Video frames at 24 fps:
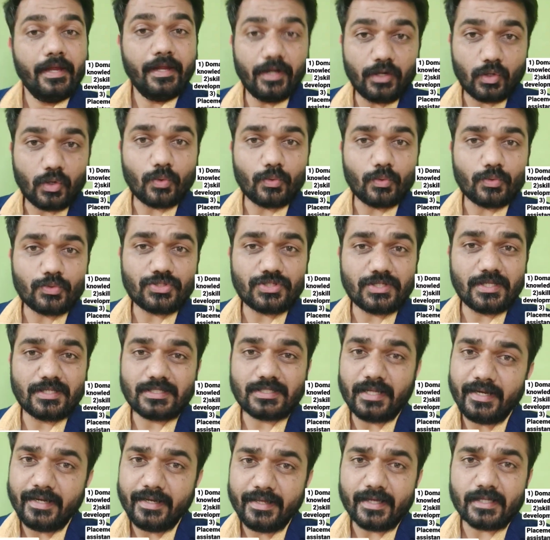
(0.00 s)

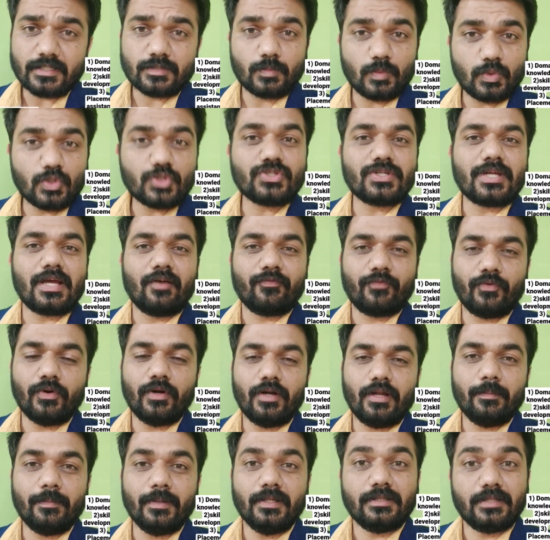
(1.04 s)
introduces India's most
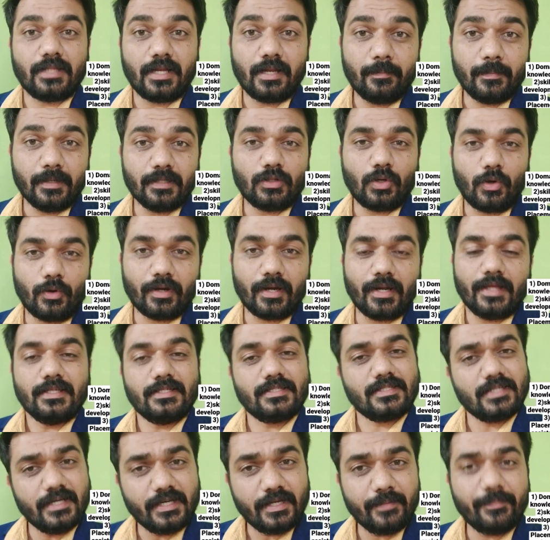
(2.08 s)
affordable 3-month online
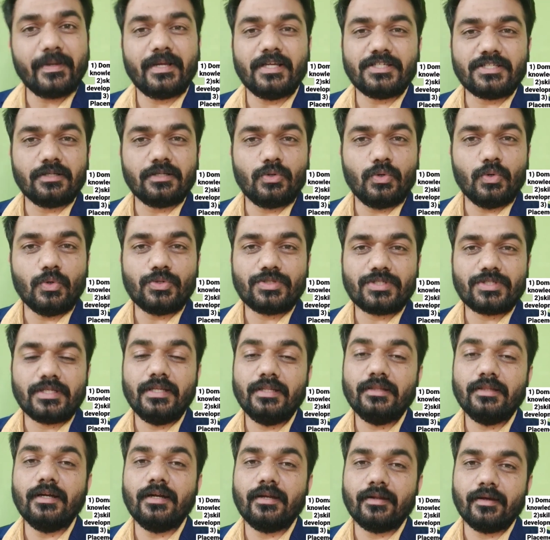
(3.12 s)
certification course
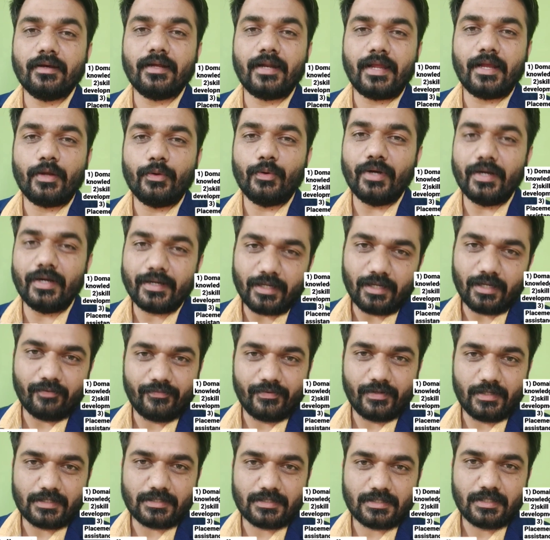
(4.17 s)
in the drug regulatory
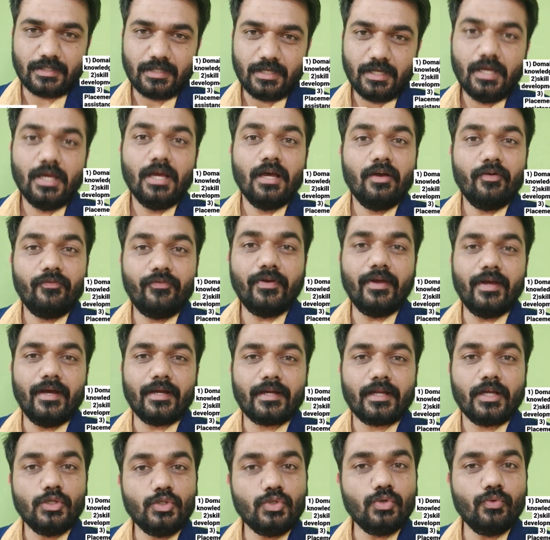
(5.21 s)
affairs,
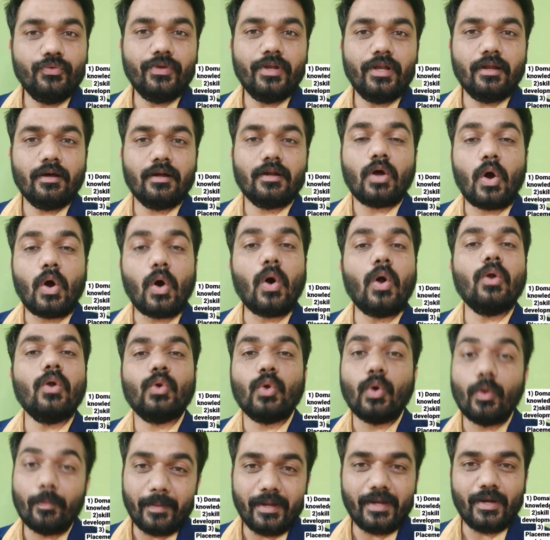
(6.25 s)
where you will learn
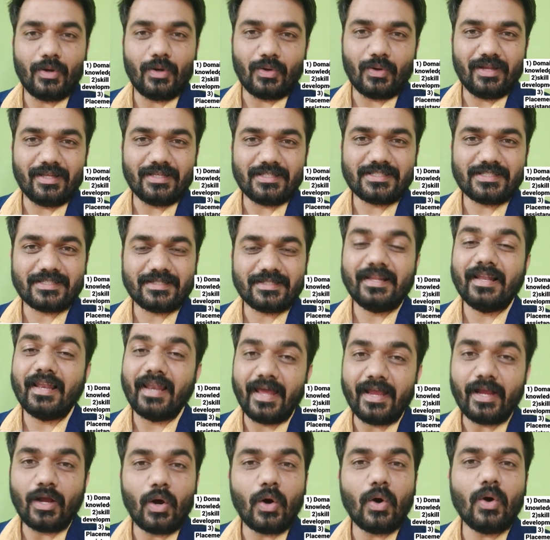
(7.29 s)
all domain knowledge,
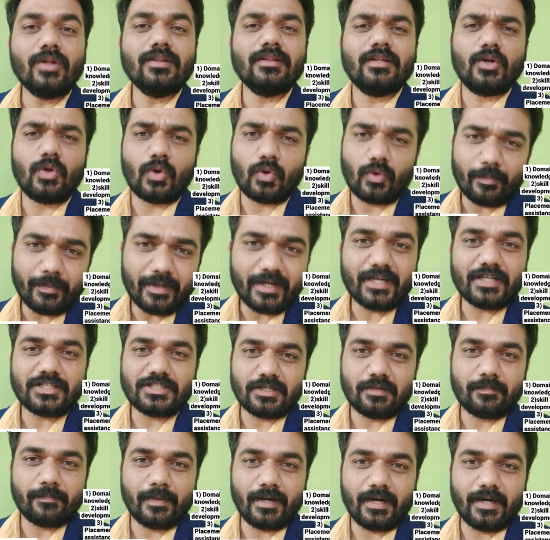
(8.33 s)
like all the
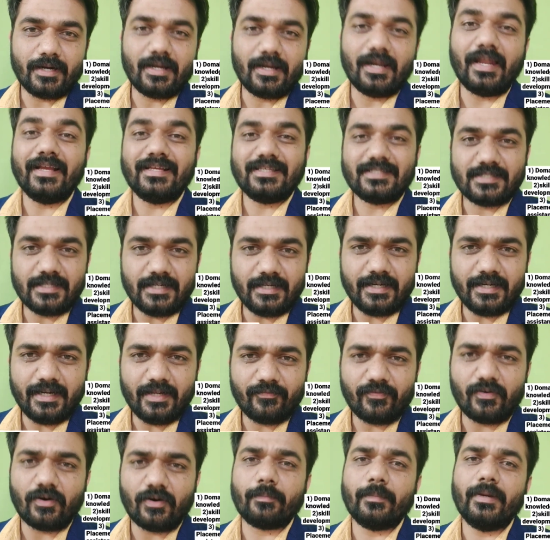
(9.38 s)
documentation part, like
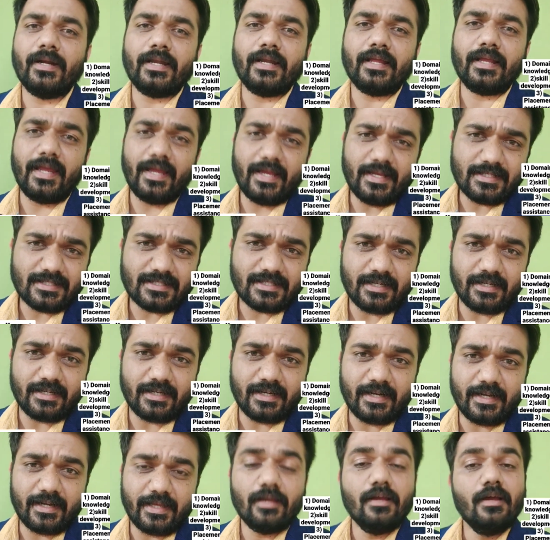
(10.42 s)
CTD formatting,
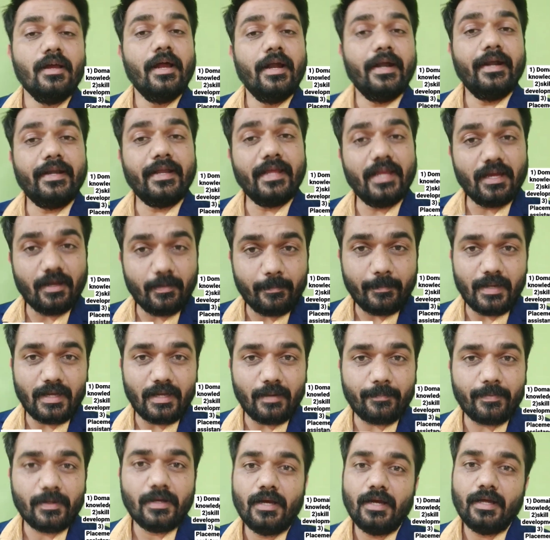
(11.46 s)
ACTD,
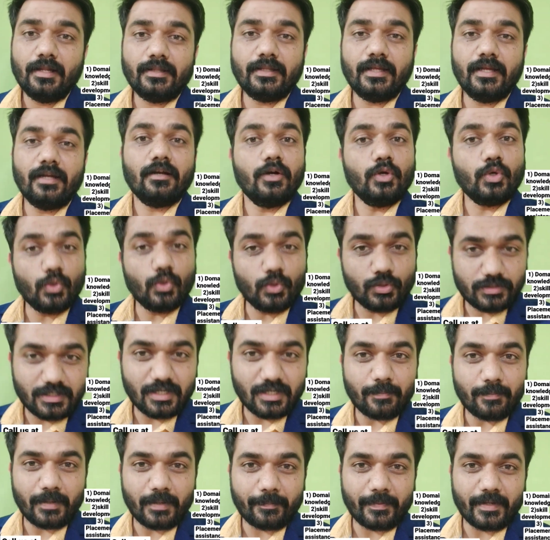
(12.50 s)
DMF, then
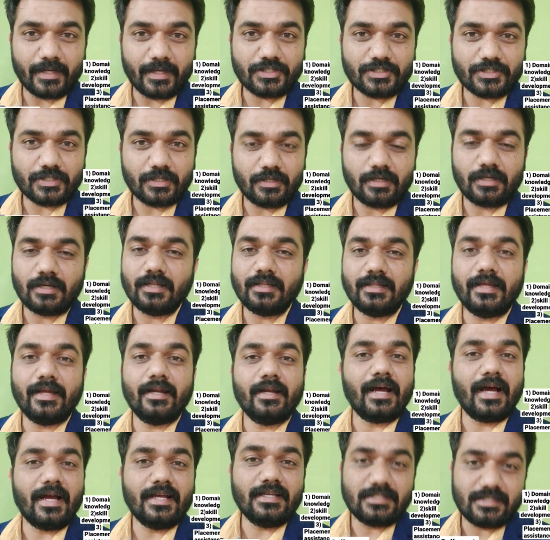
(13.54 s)
dossier preparation,
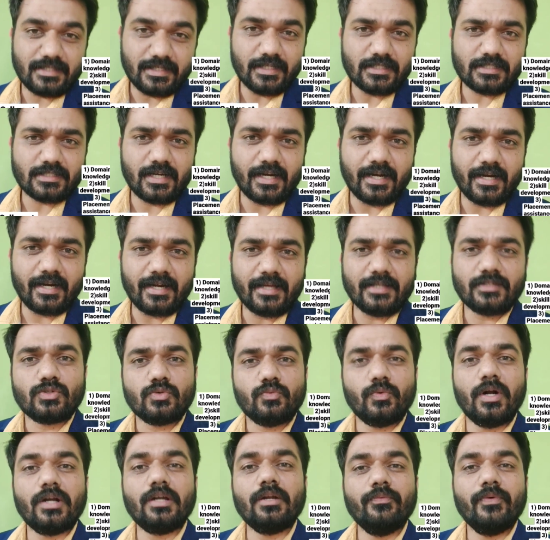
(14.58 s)
then ICH guidelines. So
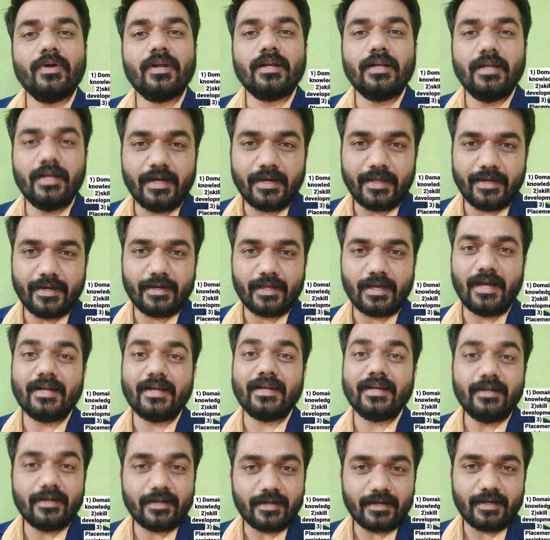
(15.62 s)
whatever needed
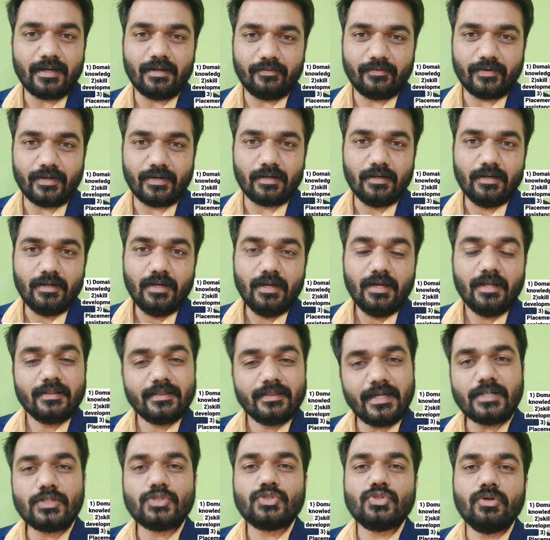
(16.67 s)
at entry level,
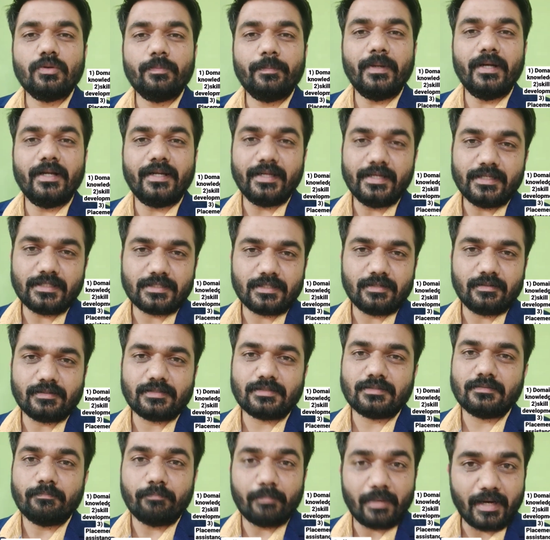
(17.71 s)
that should be
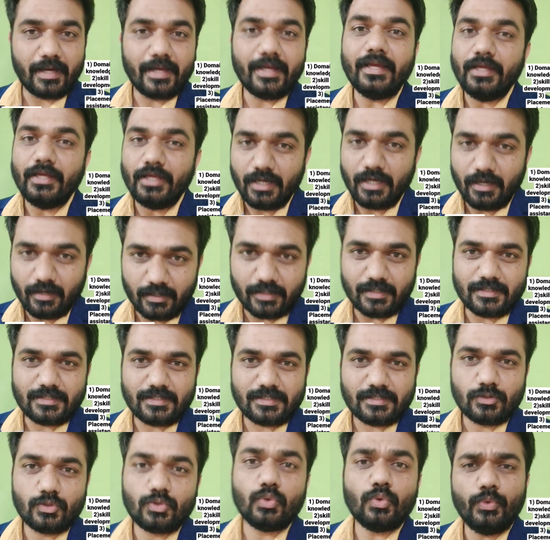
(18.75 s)
teaches by
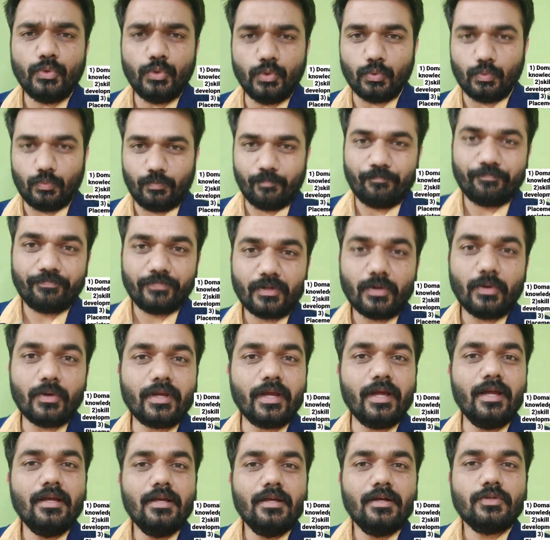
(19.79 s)
us to you.
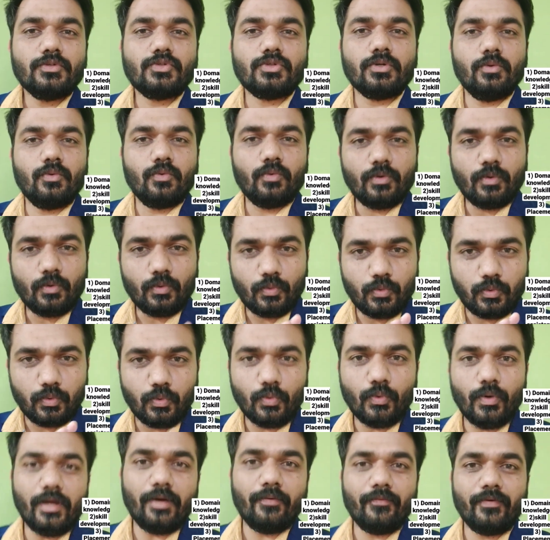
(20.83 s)
Okay, so
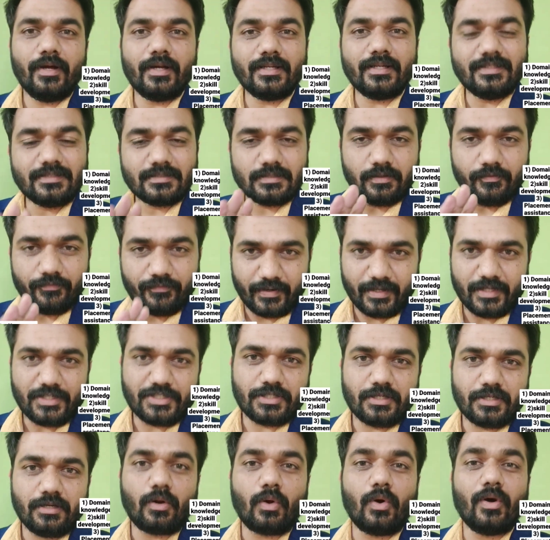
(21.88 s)
whoever is the
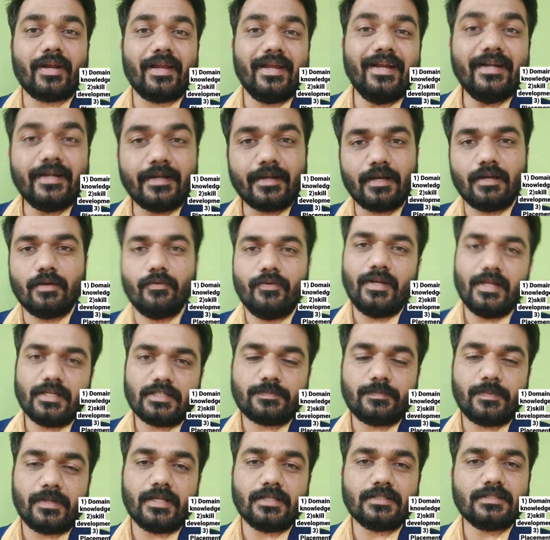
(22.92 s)
fresher or entry level
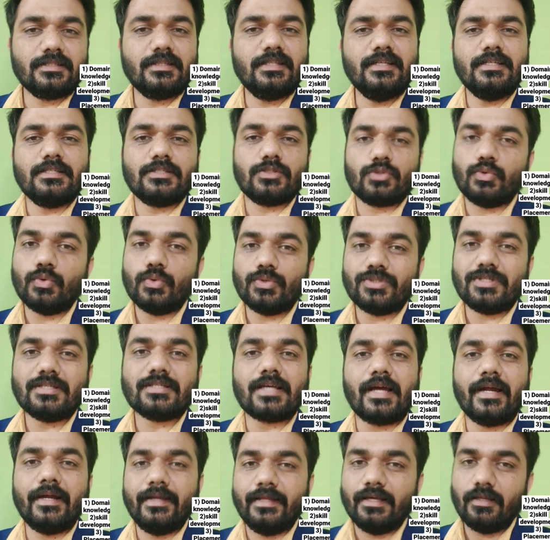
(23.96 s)
experience, this course
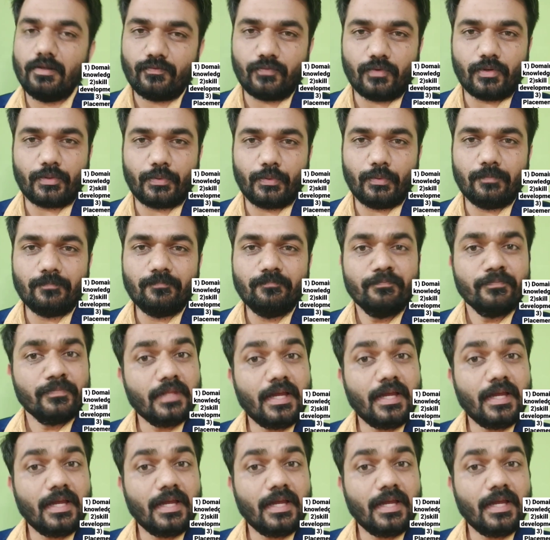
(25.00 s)
is ideal for you.